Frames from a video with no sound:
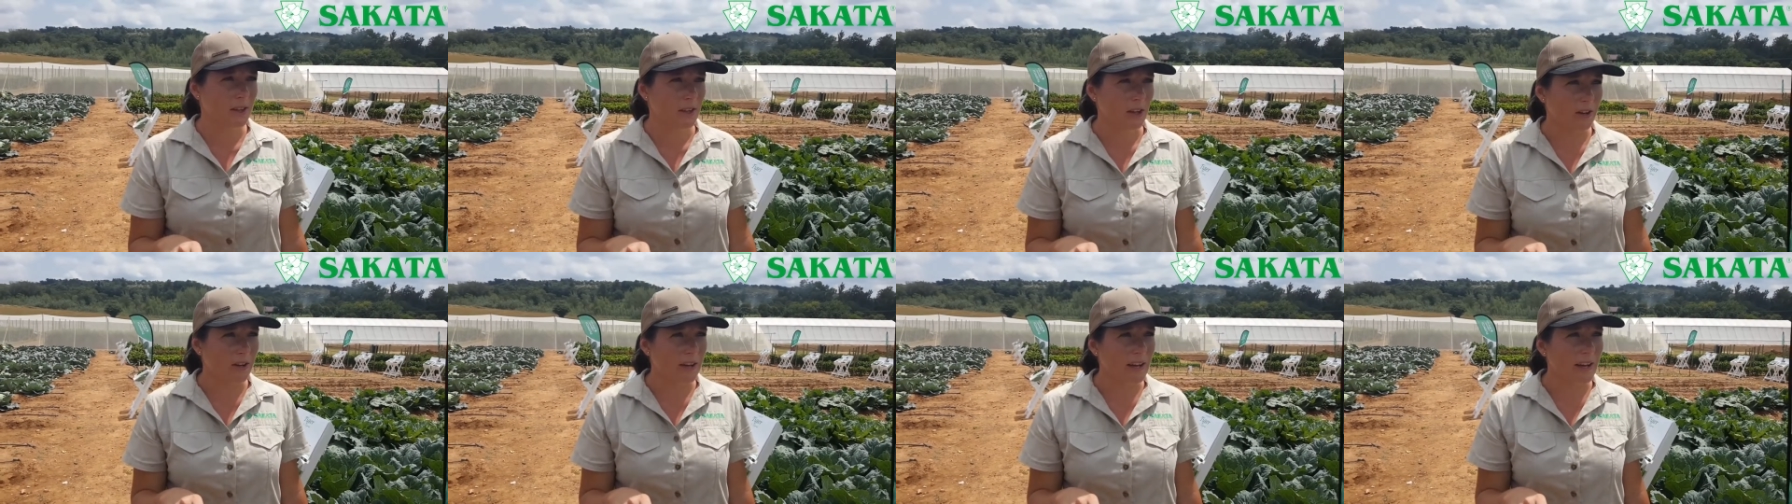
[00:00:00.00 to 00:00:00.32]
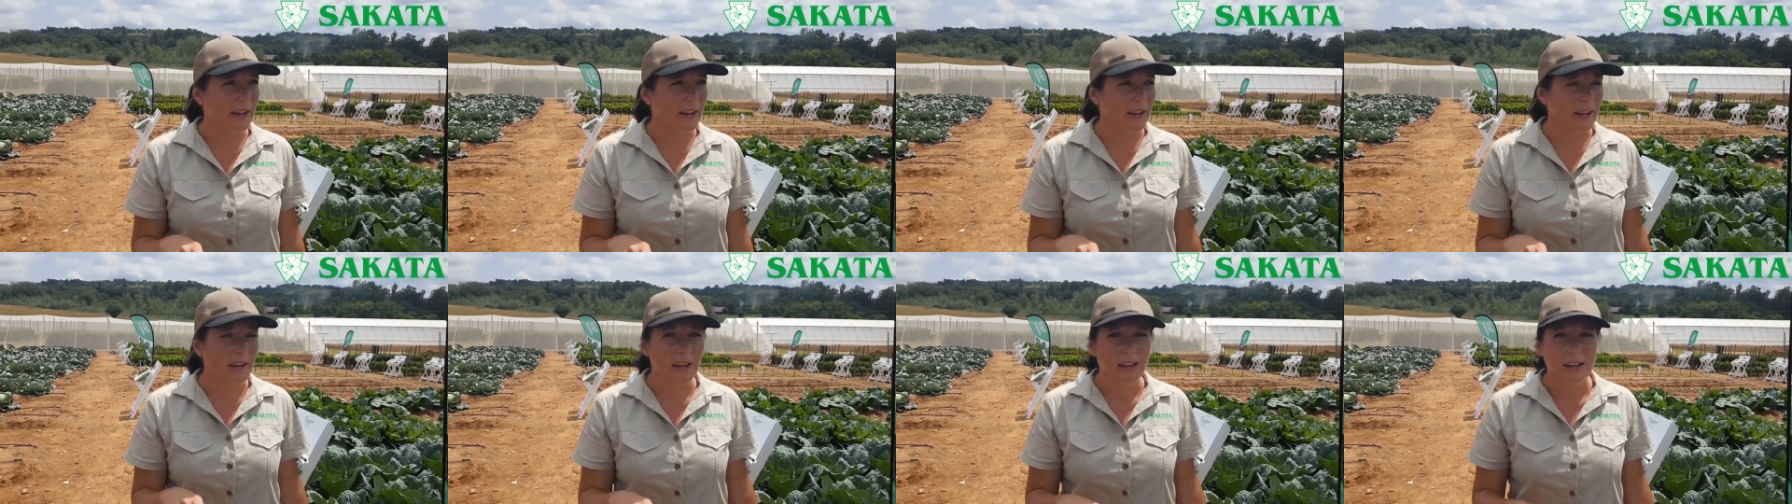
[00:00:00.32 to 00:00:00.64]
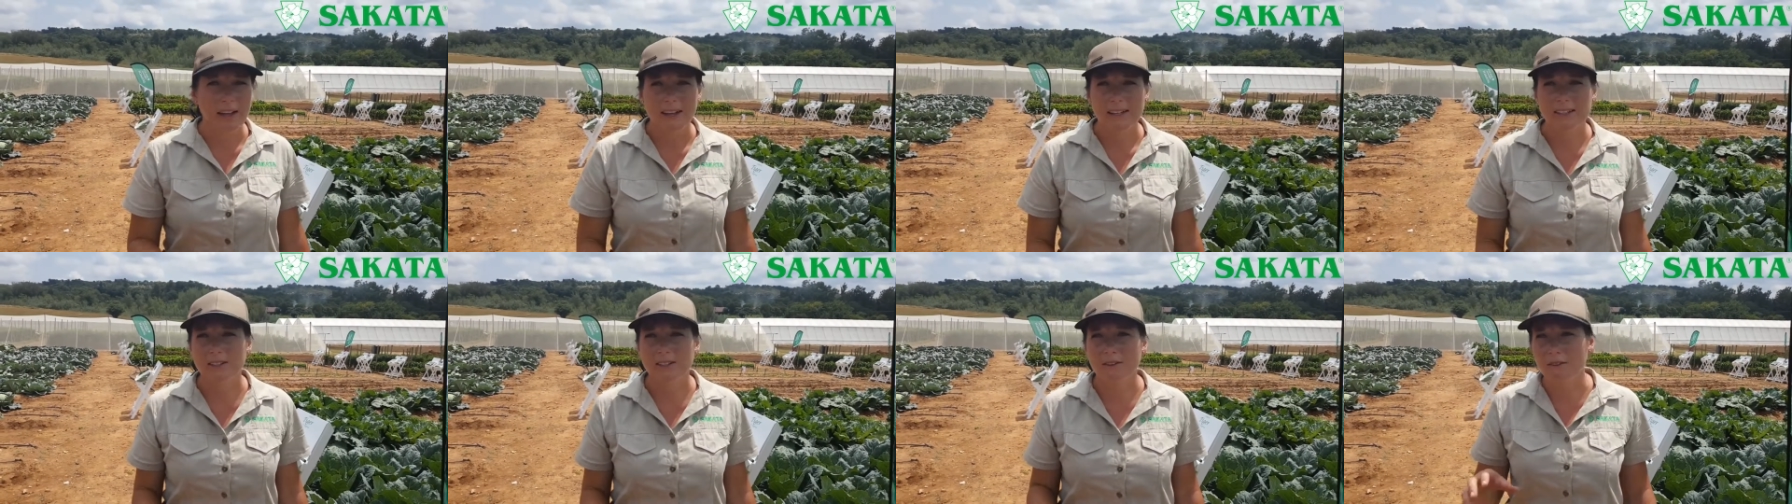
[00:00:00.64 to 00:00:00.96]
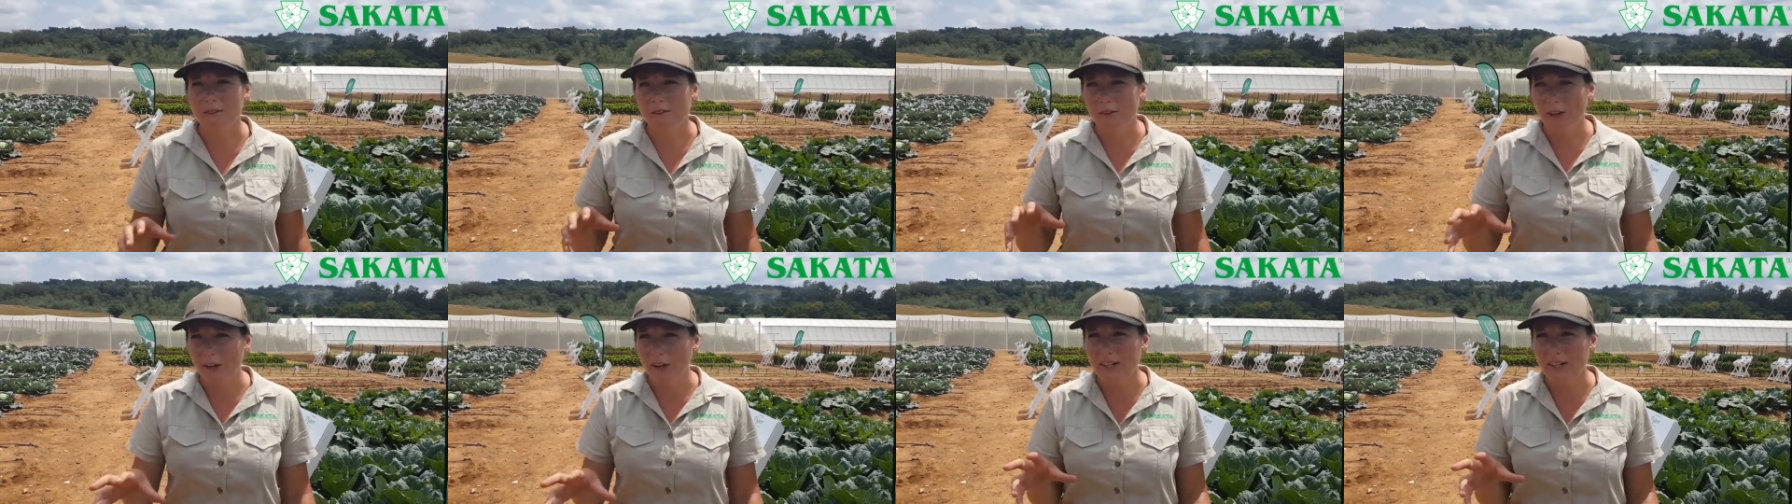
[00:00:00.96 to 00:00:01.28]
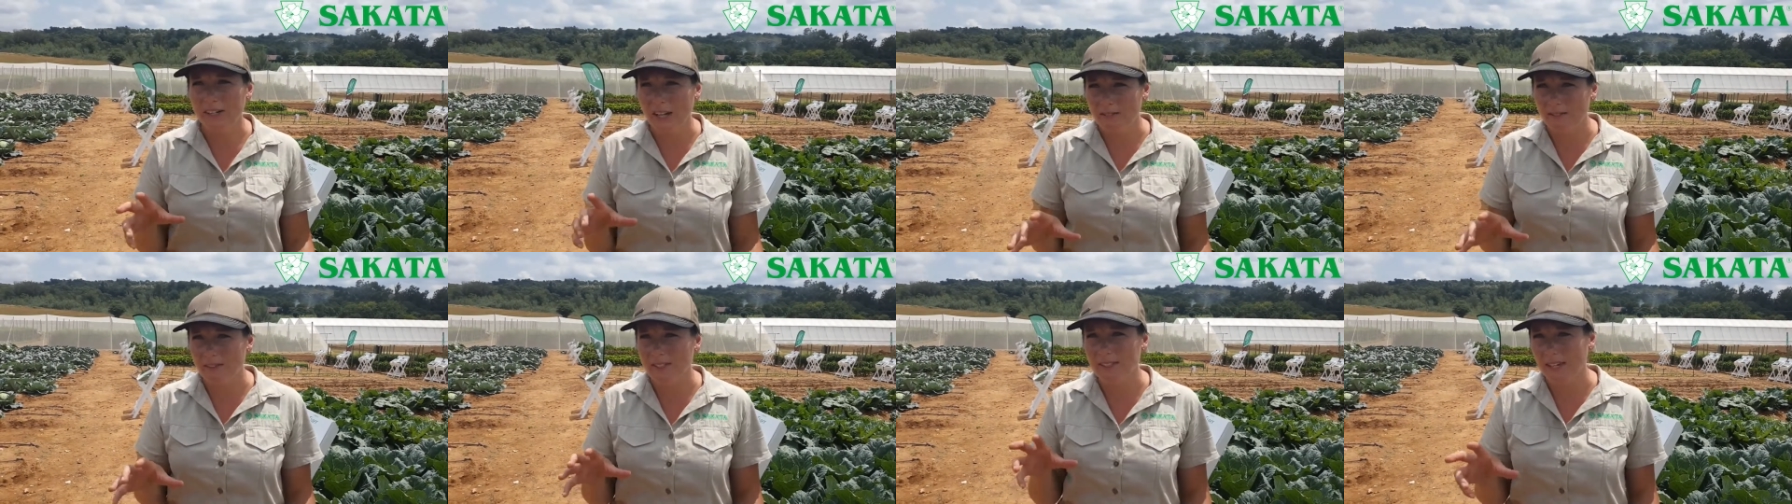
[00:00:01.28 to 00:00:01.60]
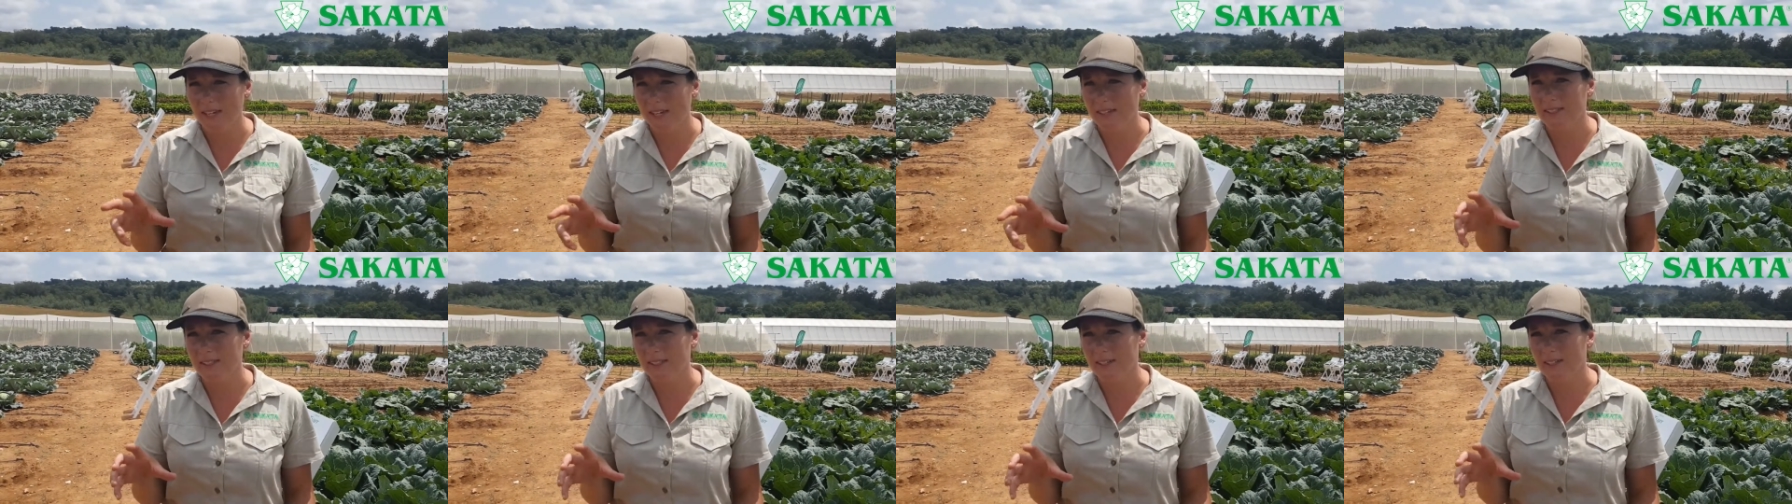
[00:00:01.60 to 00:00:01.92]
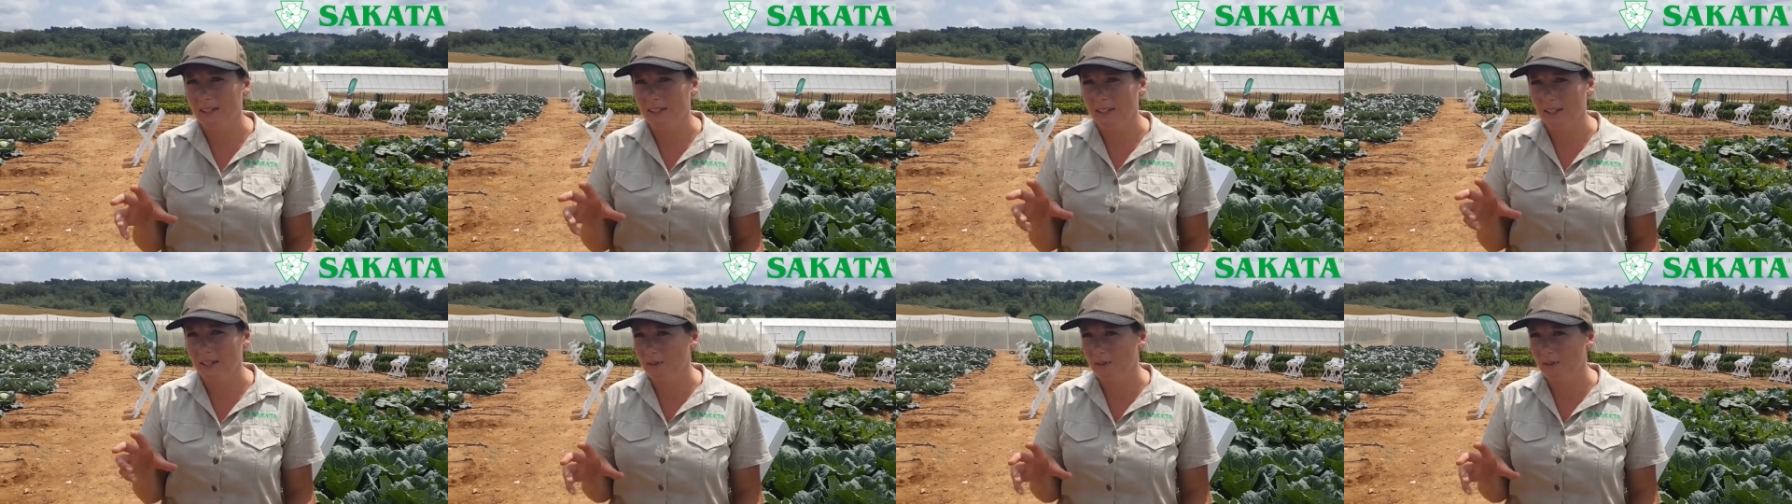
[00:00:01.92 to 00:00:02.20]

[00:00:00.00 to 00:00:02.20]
Okay, it's a very devastating,